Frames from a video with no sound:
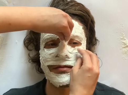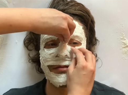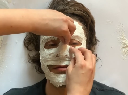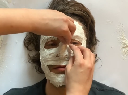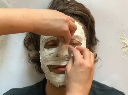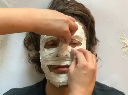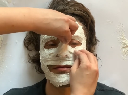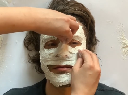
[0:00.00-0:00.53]

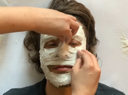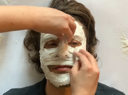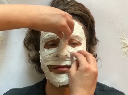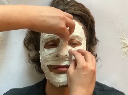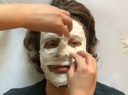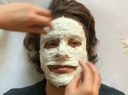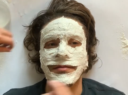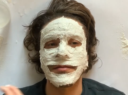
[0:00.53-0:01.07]

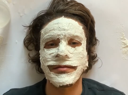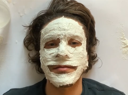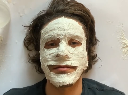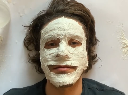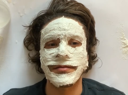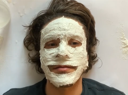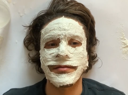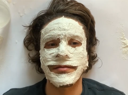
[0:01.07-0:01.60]

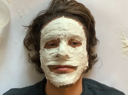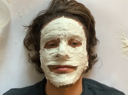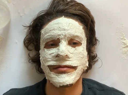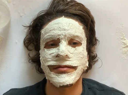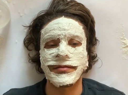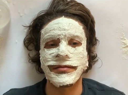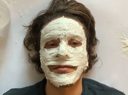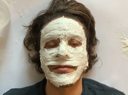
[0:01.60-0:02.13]

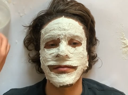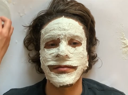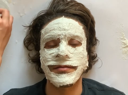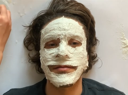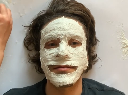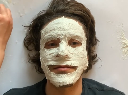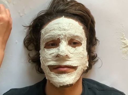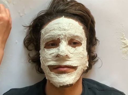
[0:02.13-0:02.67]

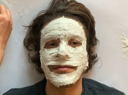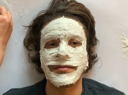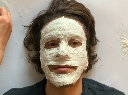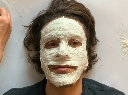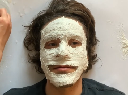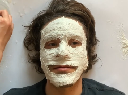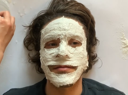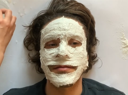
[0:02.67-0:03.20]

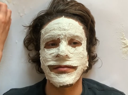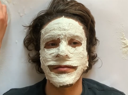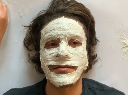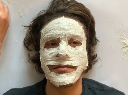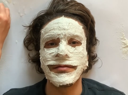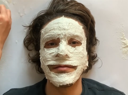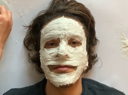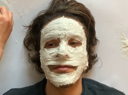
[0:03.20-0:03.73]

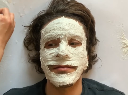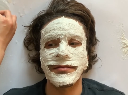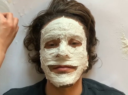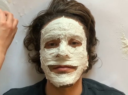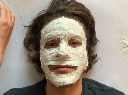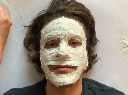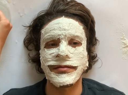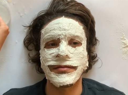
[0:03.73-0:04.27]

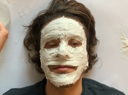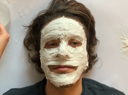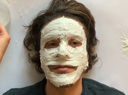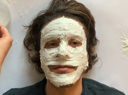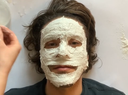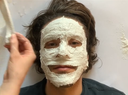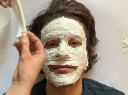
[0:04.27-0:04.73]
(no one is talking)